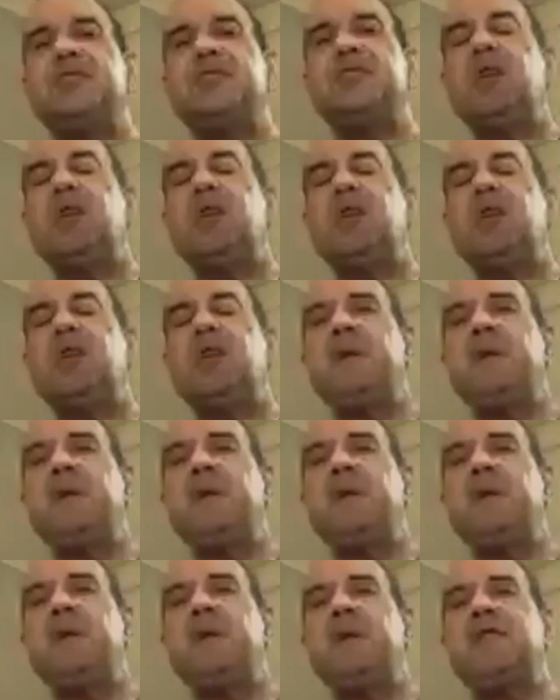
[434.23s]
I went to
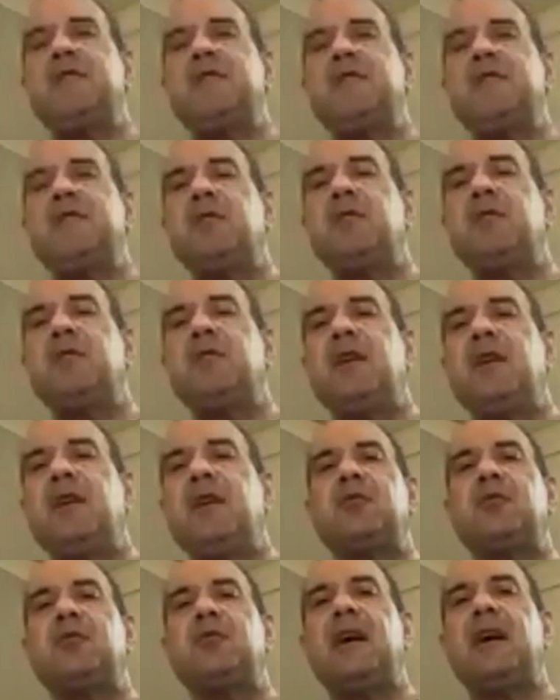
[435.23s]
Cornell, back to
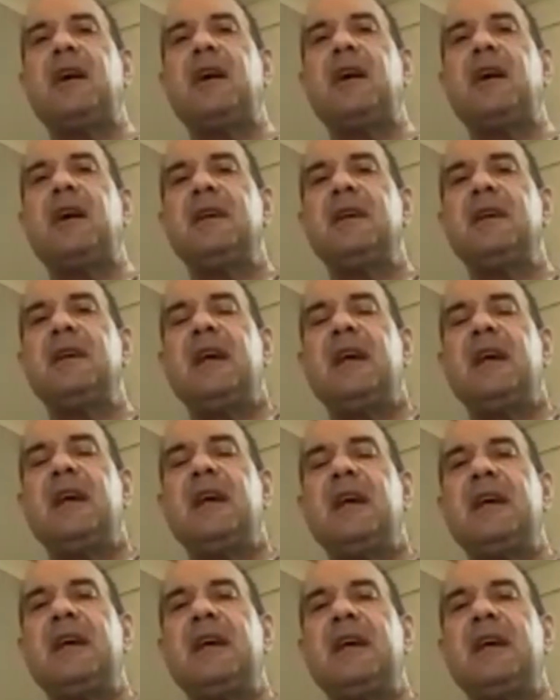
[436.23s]
Cornell,
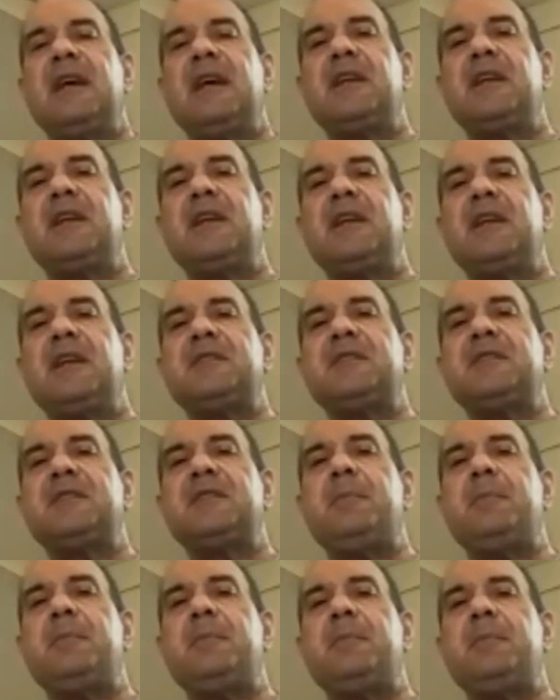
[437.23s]
and I said, I don't know
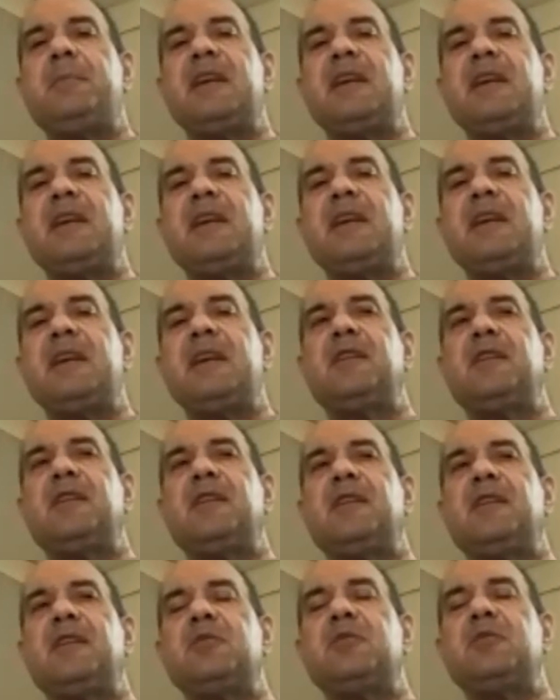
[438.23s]
what's happening. I, I
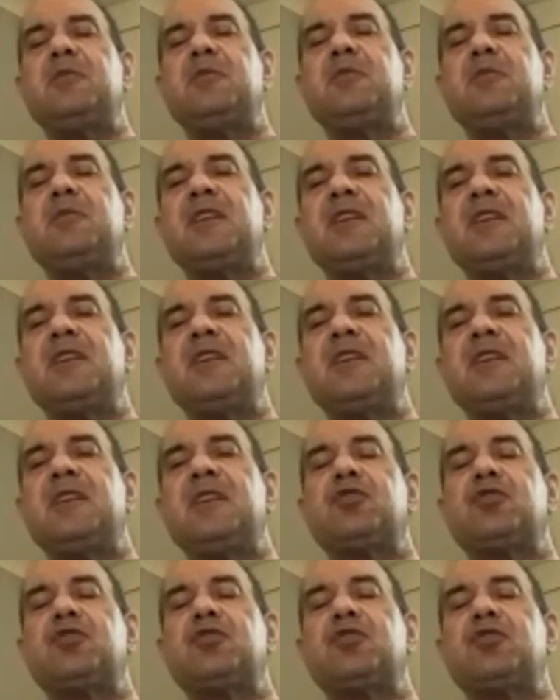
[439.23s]
feel I was in
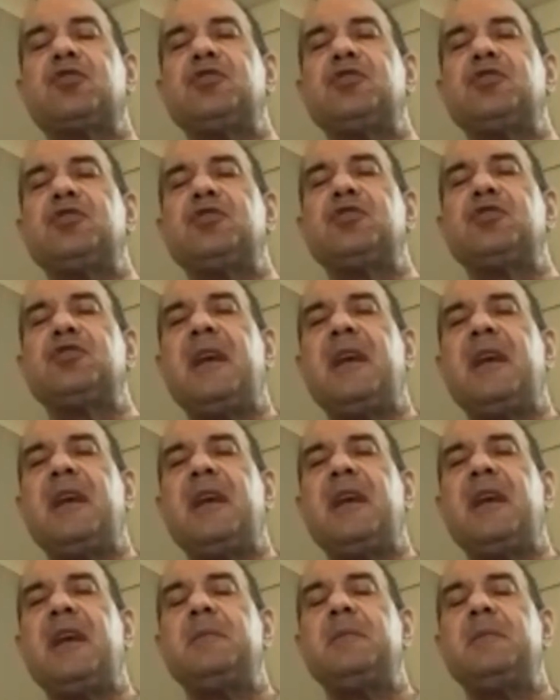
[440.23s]
excruciating
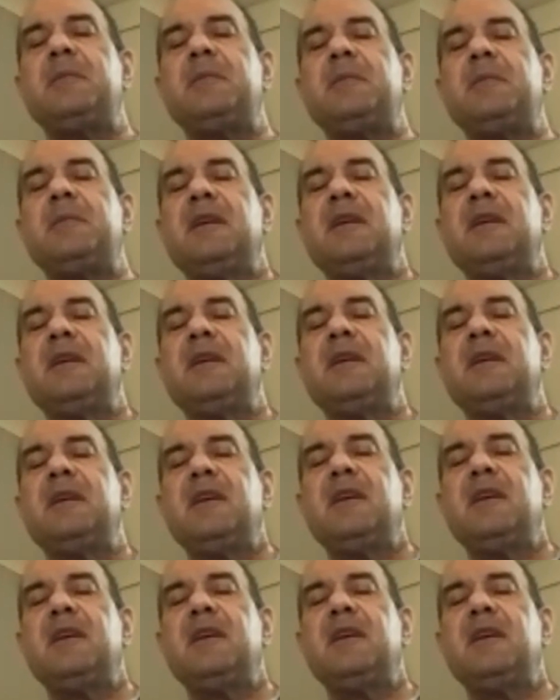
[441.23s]
pain. I mean,
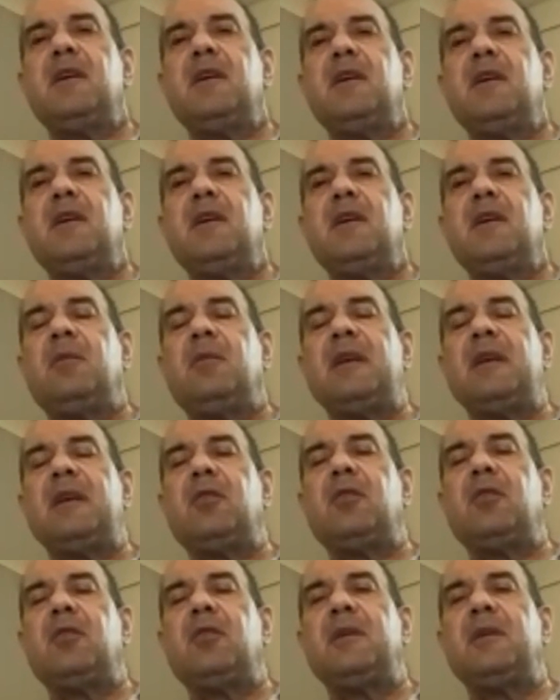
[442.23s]
oh my
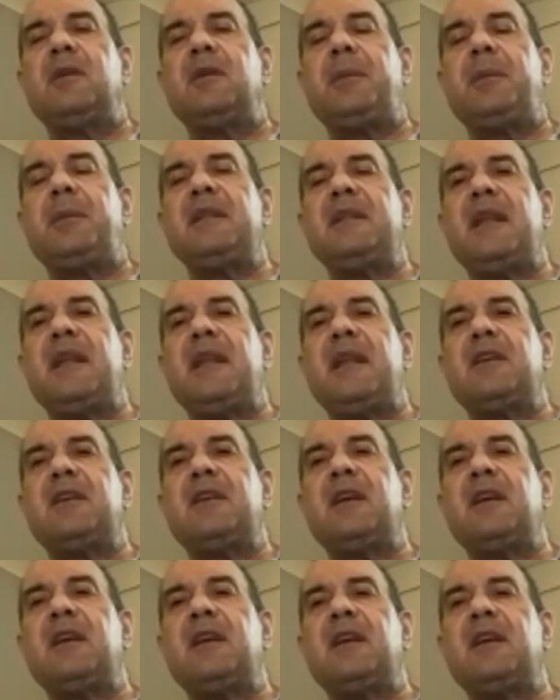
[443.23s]
Lord, pain that I, I
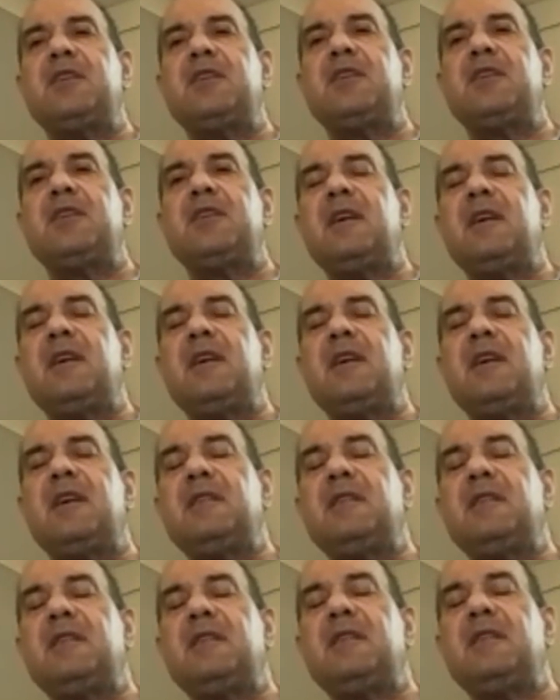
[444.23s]
could not
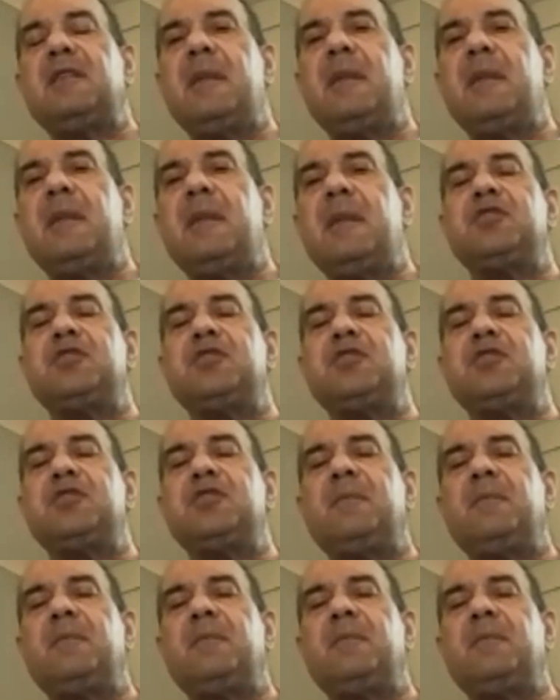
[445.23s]
imagine